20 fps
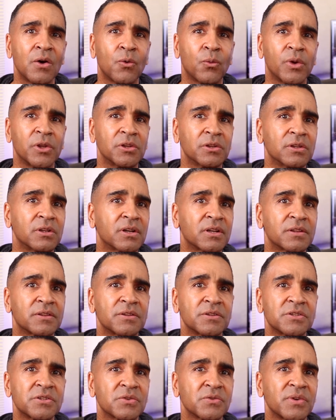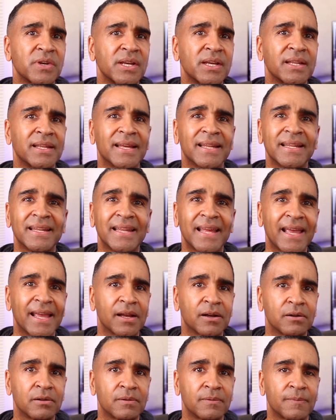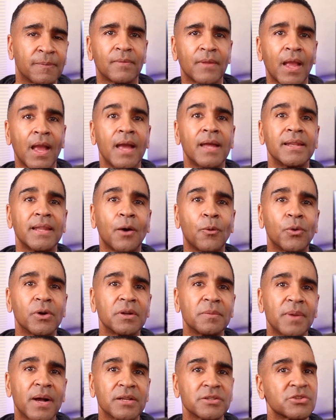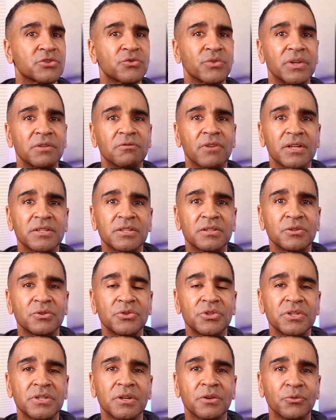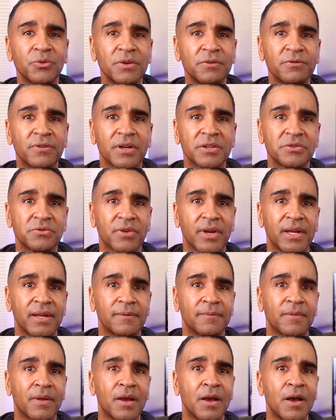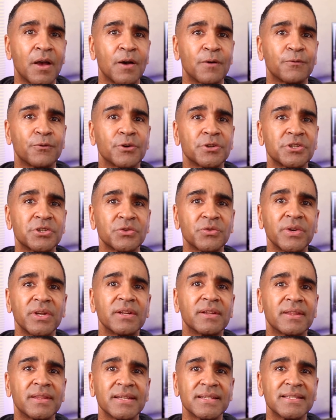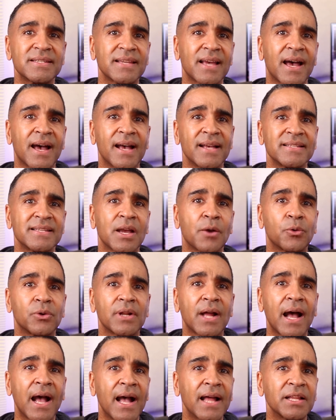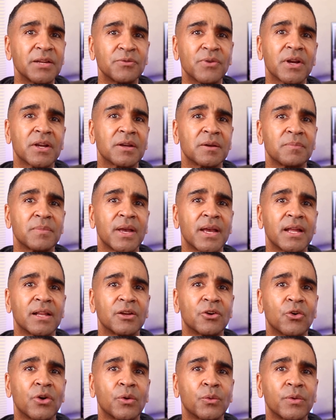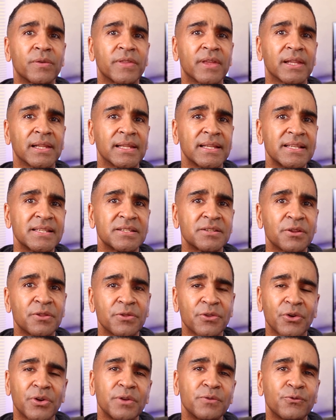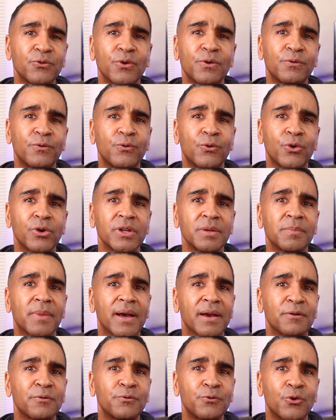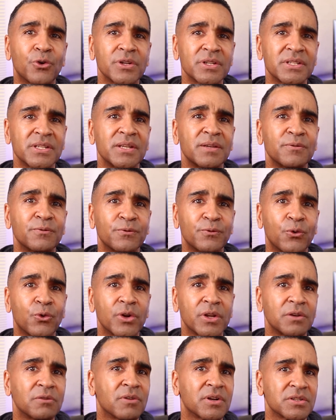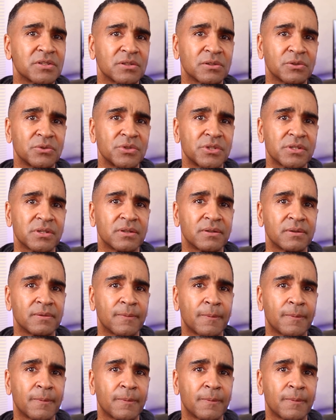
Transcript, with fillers: when you look at the screen at an angle. Now, what about screen resolution and refresh rate? For a screen of this size, I would highly recommend going with at least a 3440 by a 1440 resolution